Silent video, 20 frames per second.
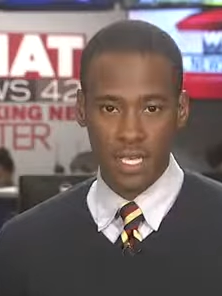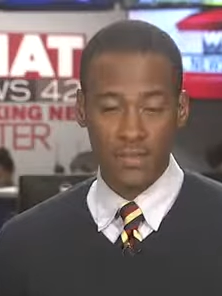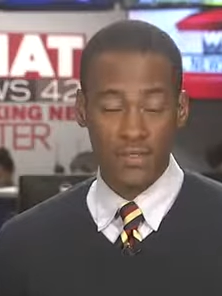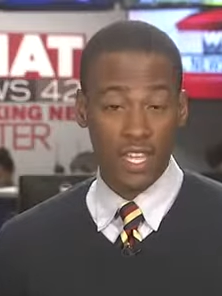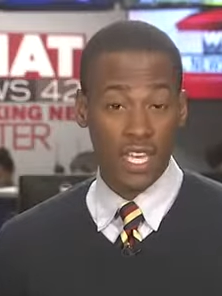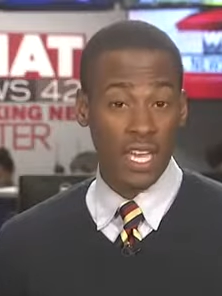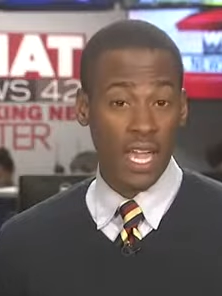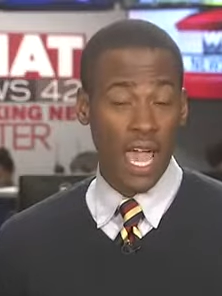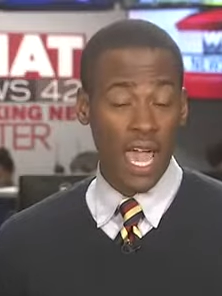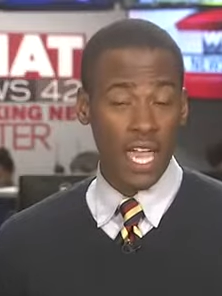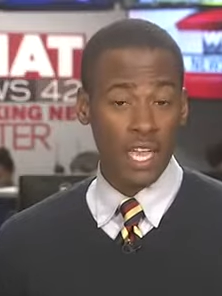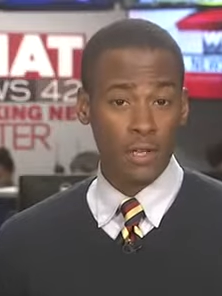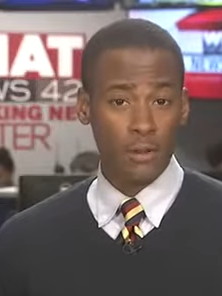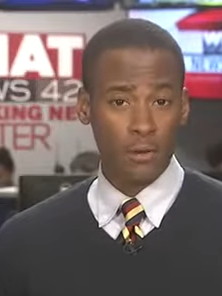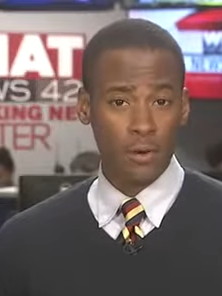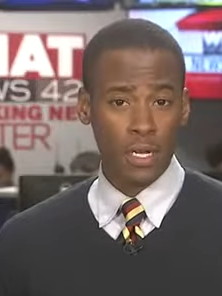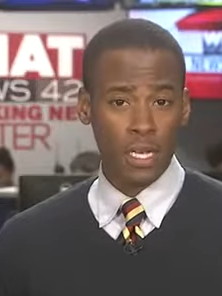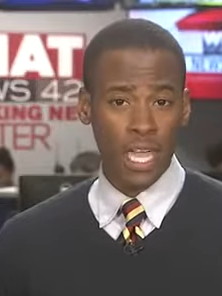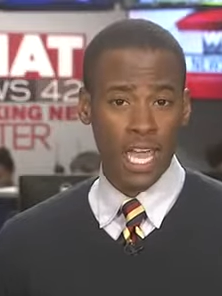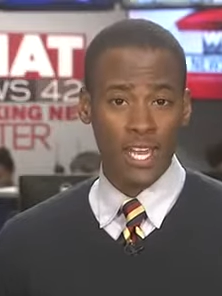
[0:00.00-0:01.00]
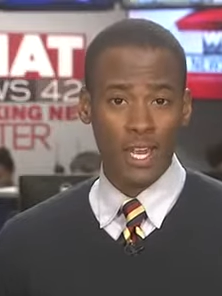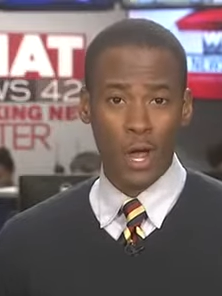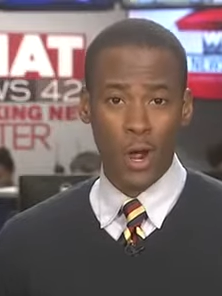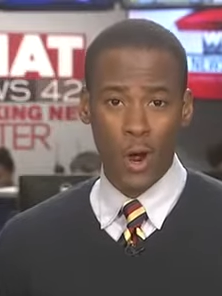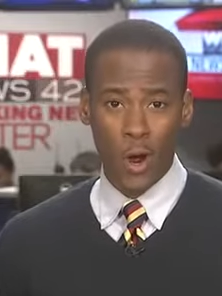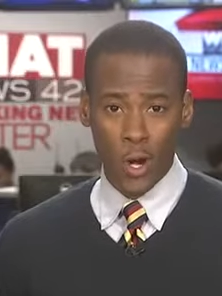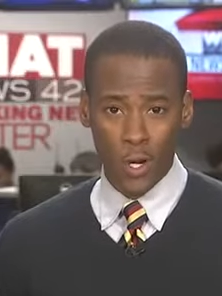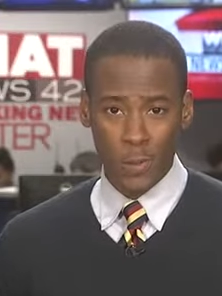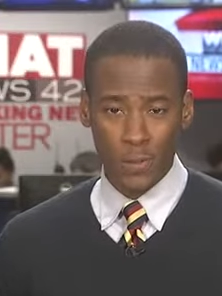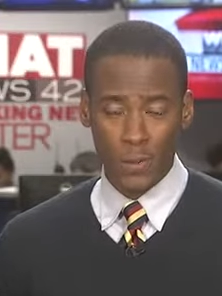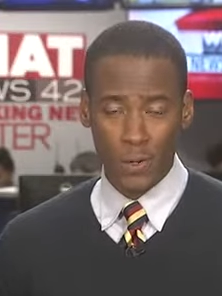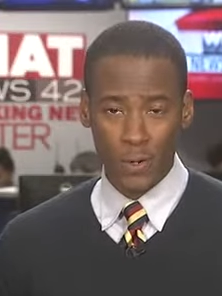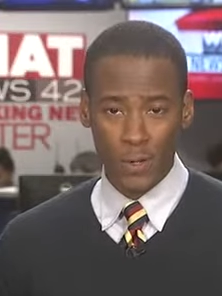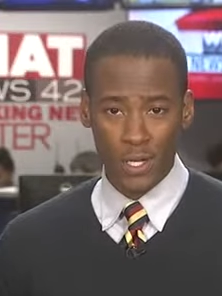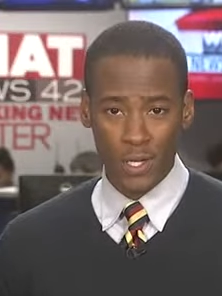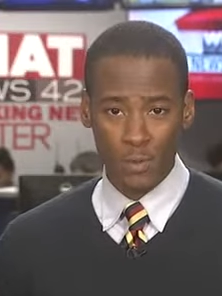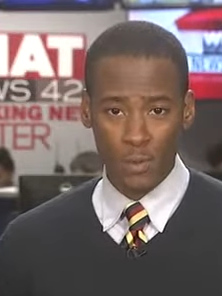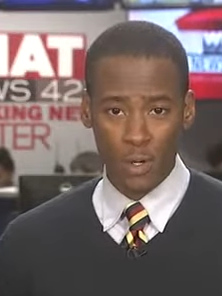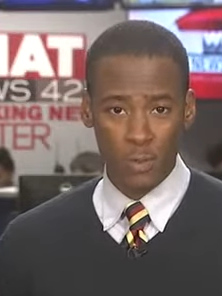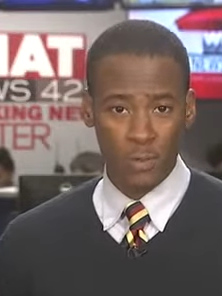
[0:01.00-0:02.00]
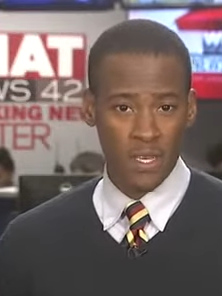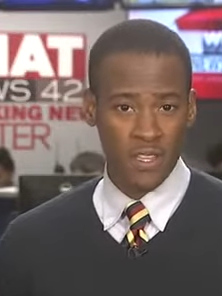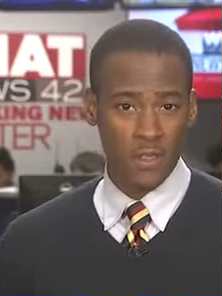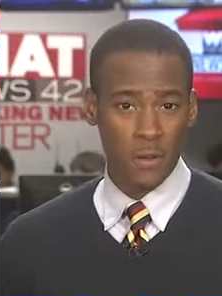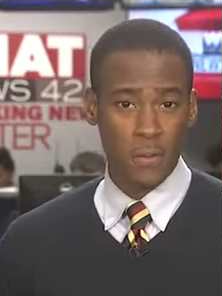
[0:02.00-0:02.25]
evening. Angry and heartbroken would be